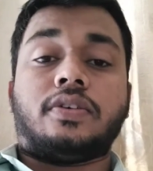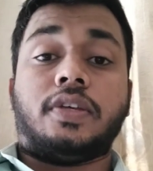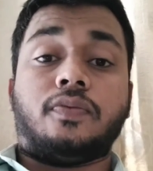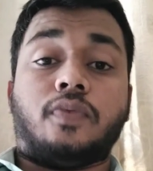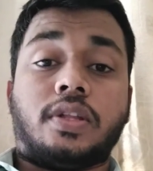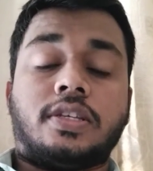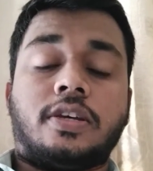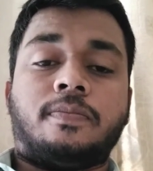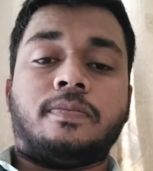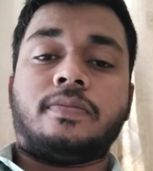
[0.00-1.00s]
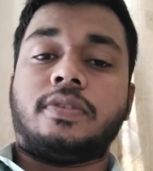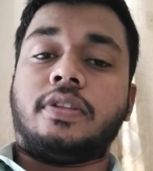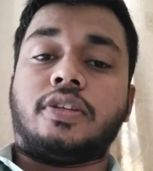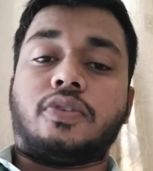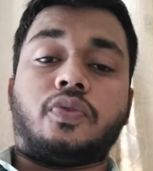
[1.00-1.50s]
WhatsApp,
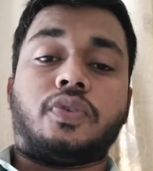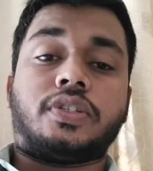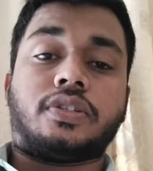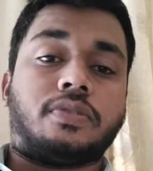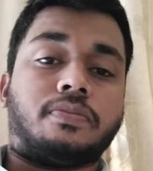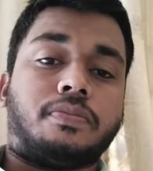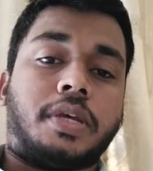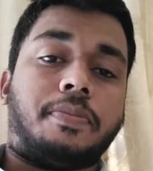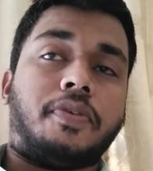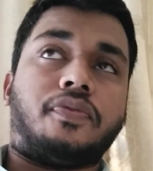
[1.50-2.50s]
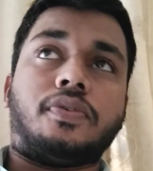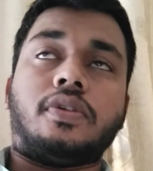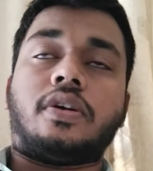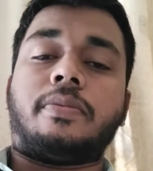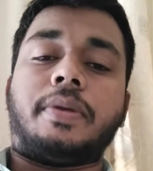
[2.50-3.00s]
the storage may be full,
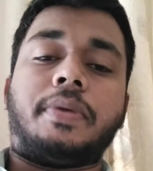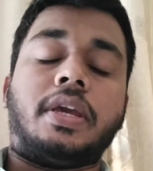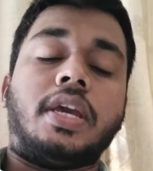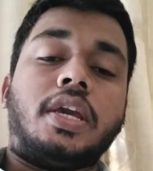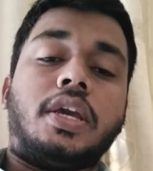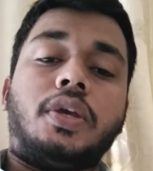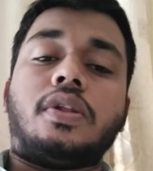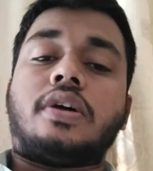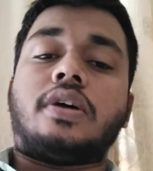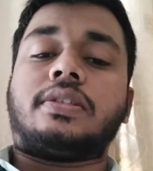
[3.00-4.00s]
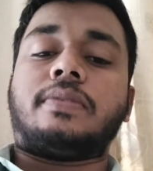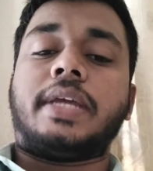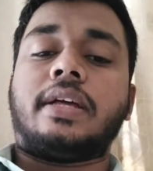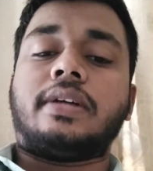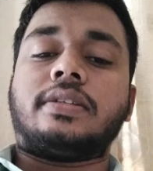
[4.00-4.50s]
or maybe you lost some
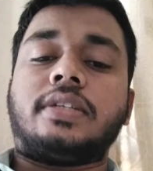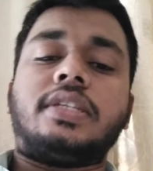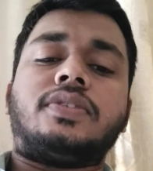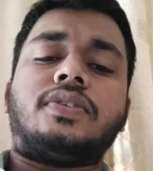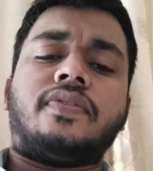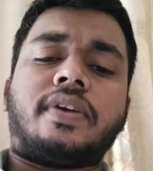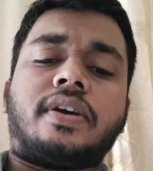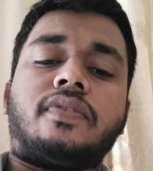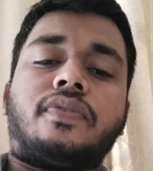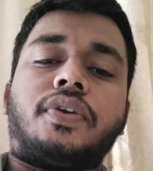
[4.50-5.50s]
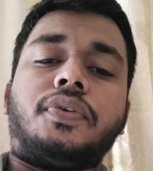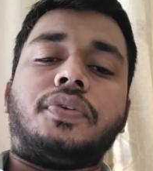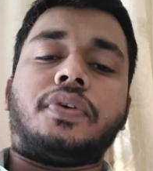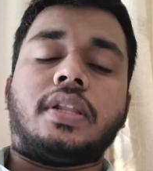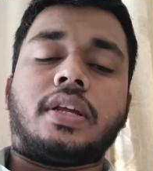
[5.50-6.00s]
data. It is difficult for you
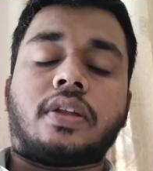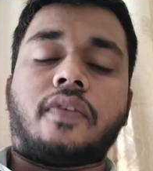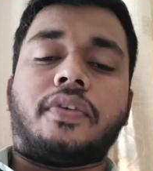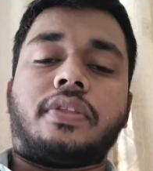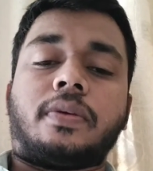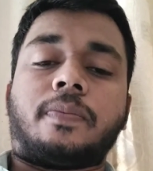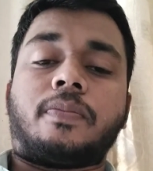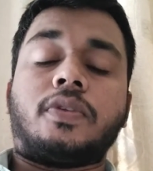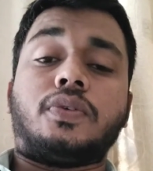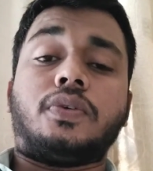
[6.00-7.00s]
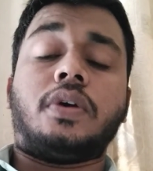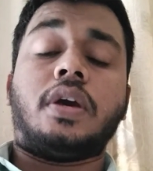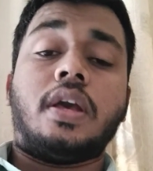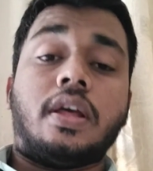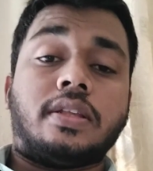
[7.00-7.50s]
to collect everything. So
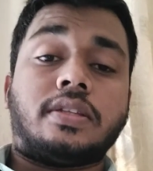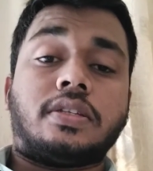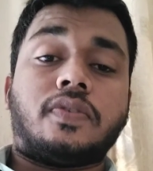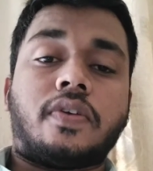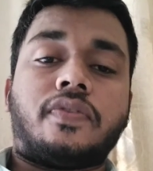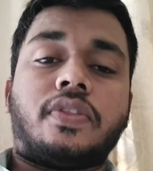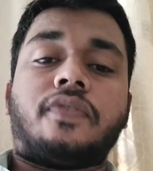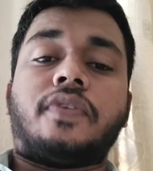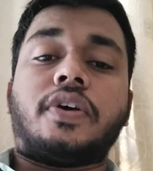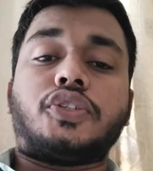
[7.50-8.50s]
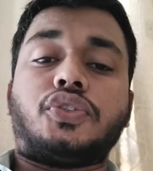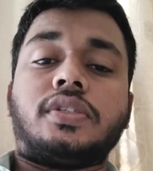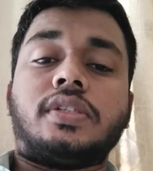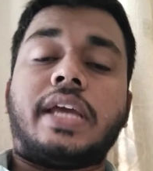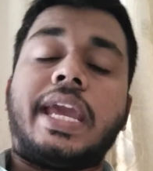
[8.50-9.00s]
this is one of the
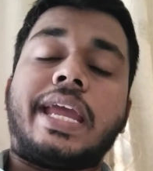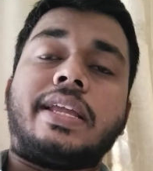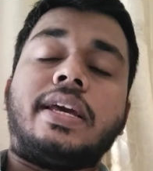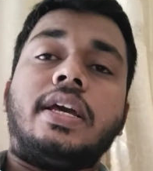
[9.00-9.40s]
functional and